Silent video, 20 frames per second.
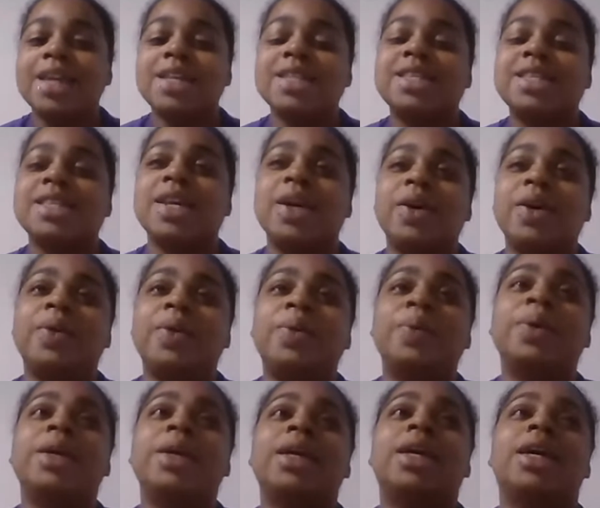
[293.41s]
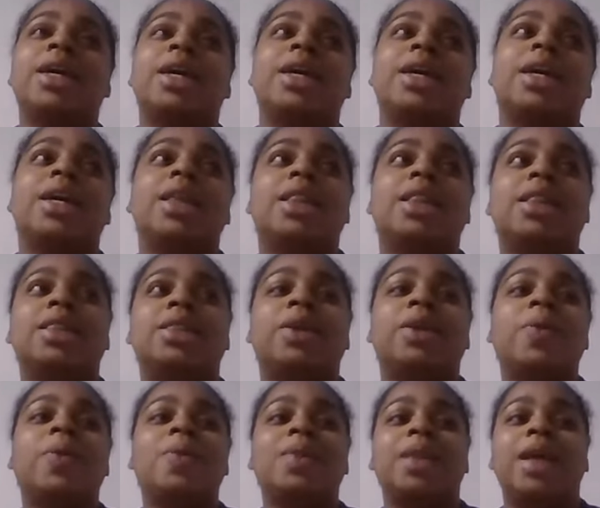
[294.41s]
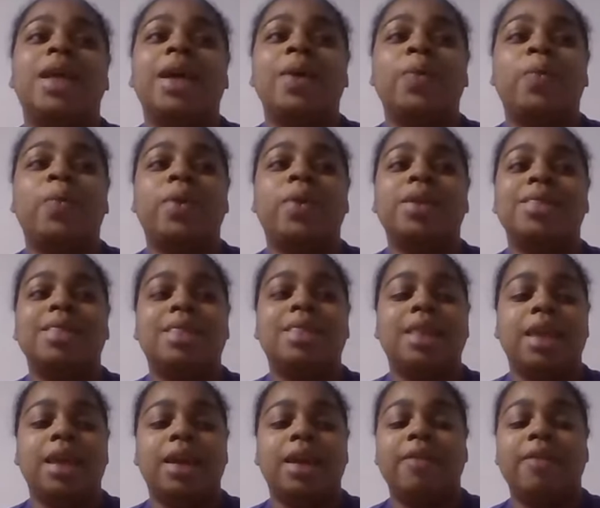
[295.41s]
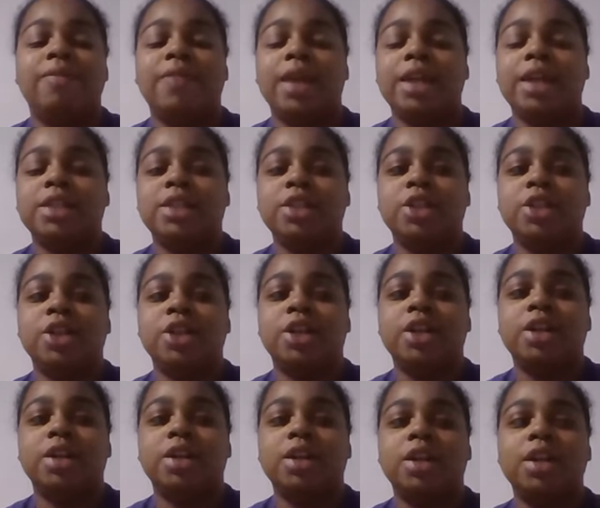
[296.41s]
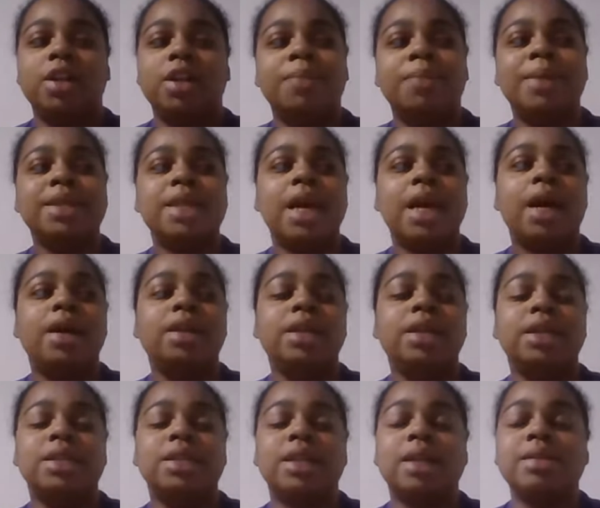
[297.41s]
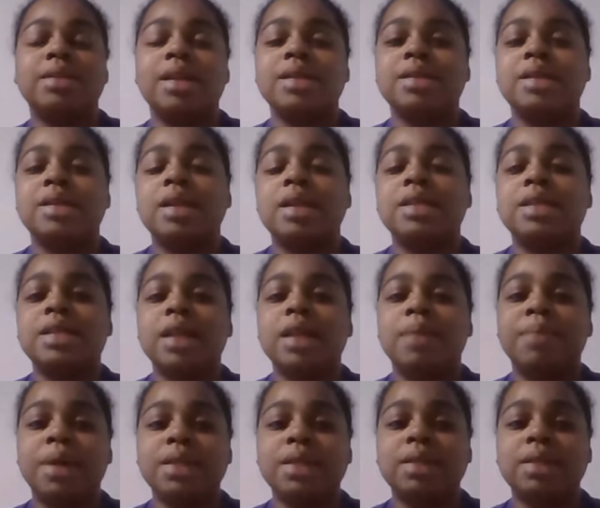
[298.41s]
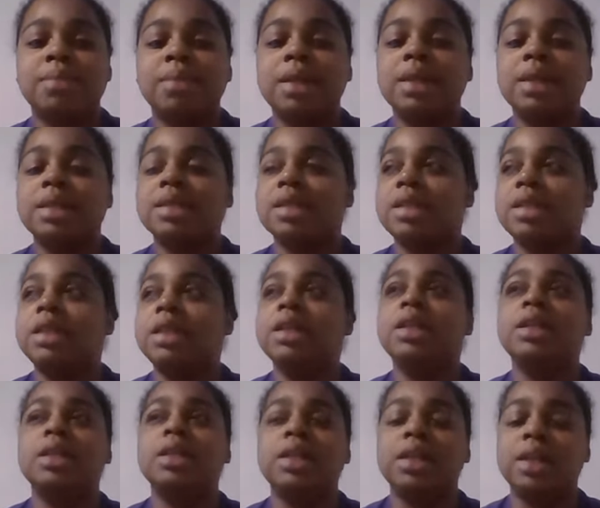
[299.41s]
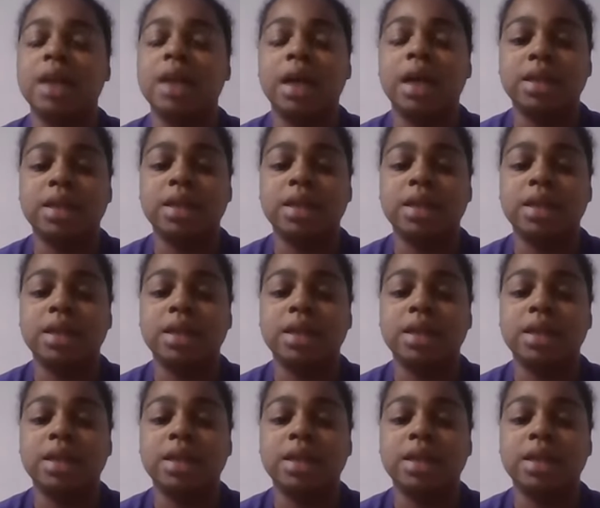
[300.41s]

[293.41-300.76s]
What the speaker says: So don't let one thing affect your mentality, because 9 times 10 it's said by somebody that's clearly not going